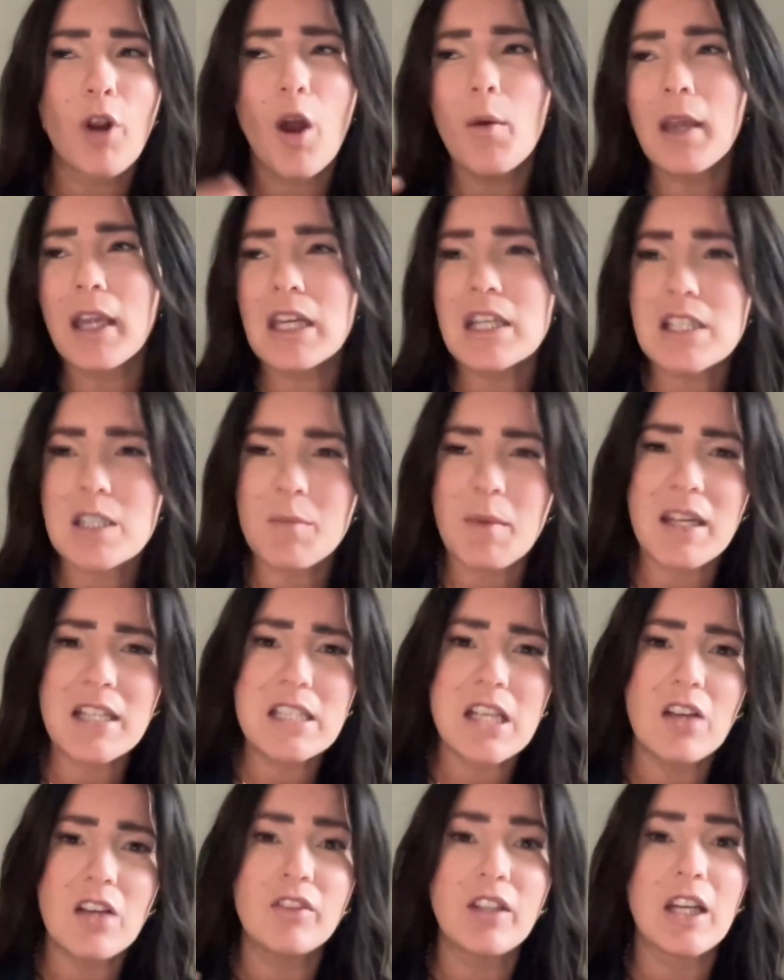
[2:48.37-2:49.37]
growing into
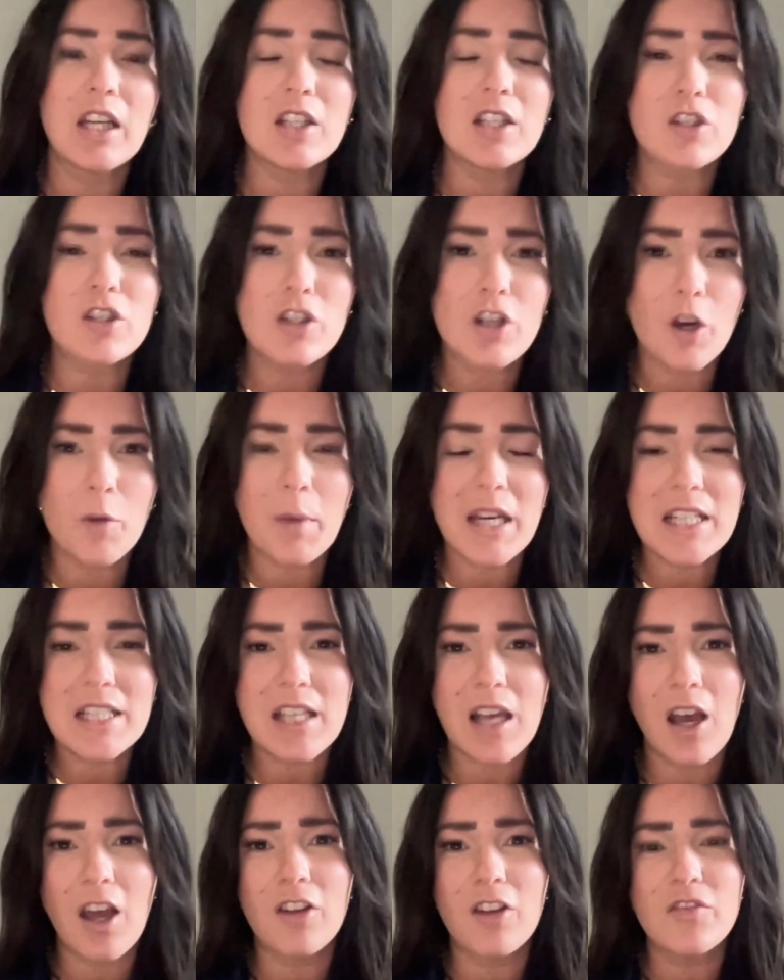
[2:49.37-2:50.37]
myself, getting to know
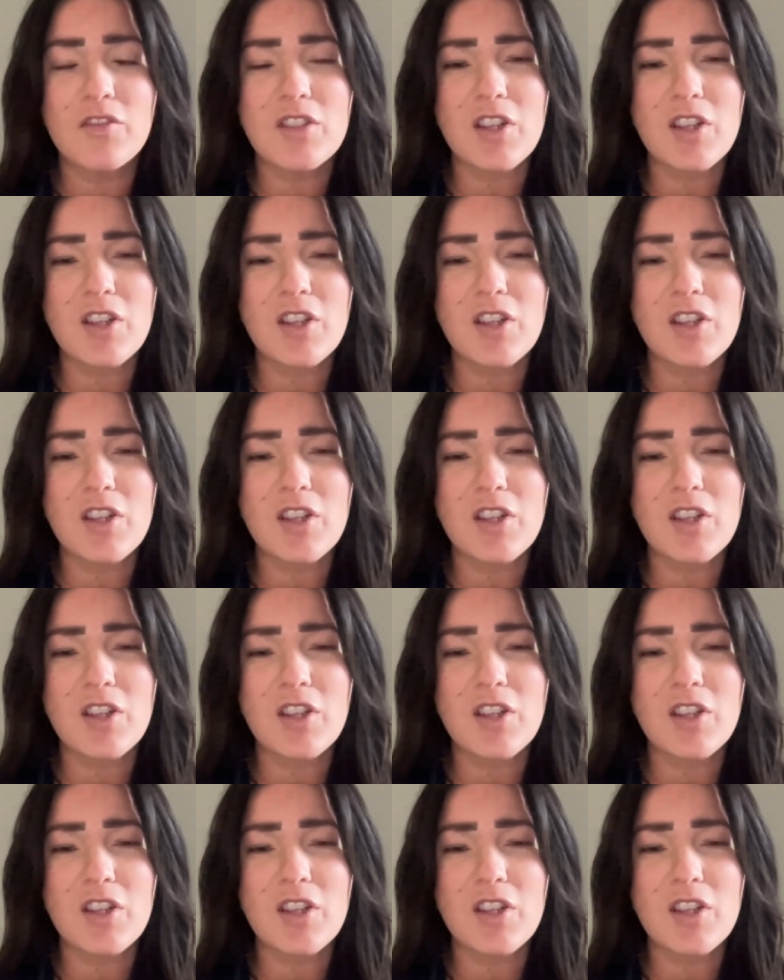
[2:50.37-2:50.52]
myself.